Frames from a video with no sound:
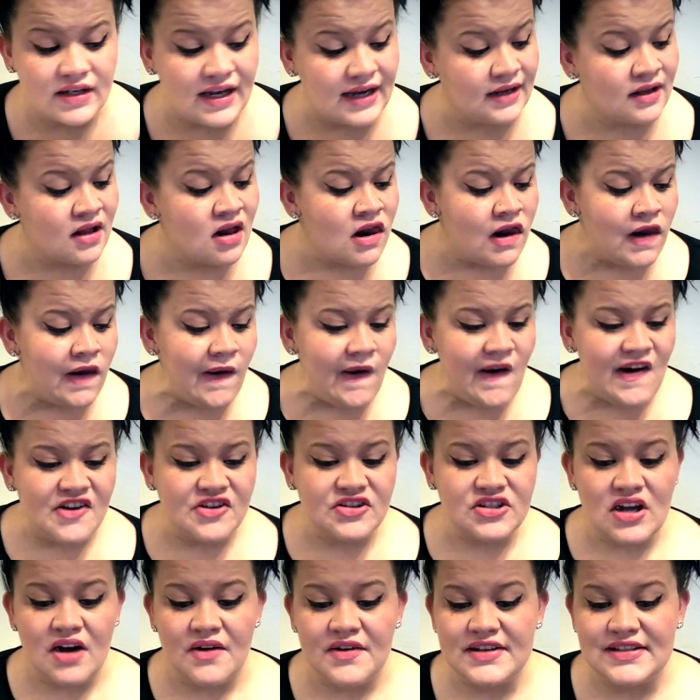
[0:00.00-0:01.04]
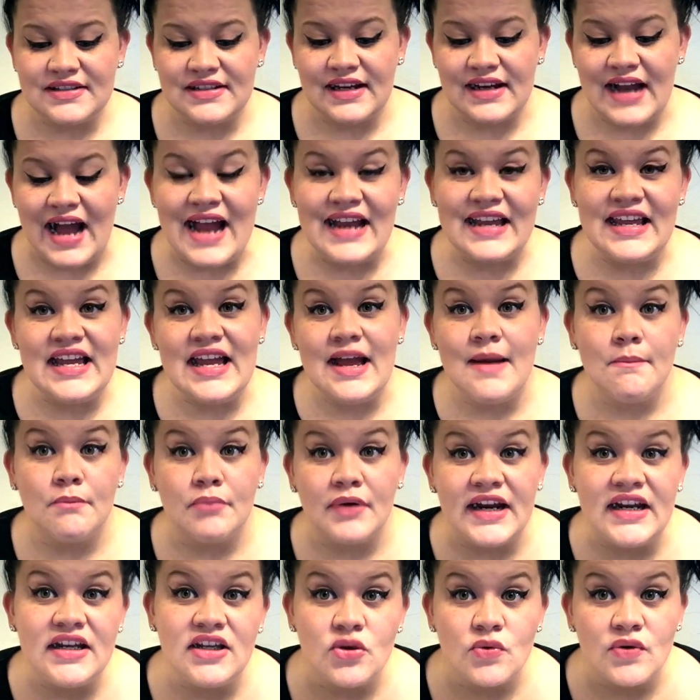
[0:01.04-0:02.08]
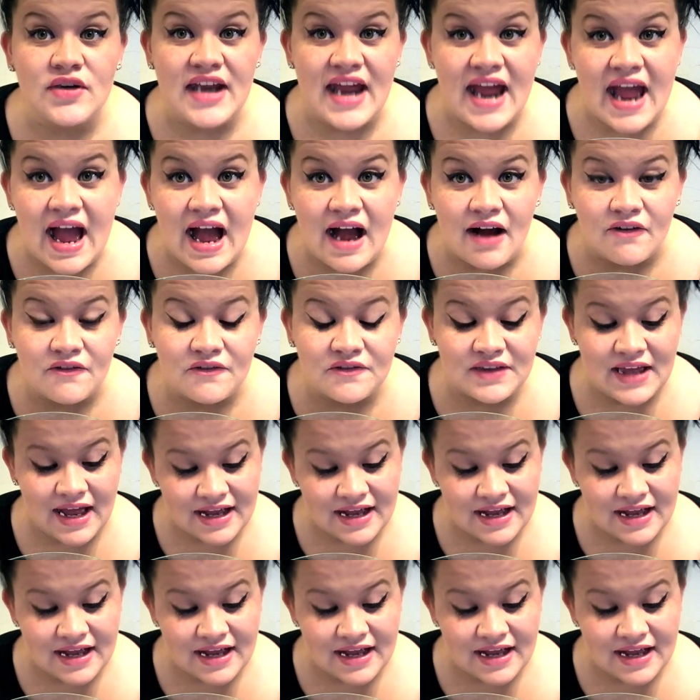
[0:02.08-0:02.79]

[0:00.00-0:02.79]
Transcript: Like, who's always like, I can't break you in half.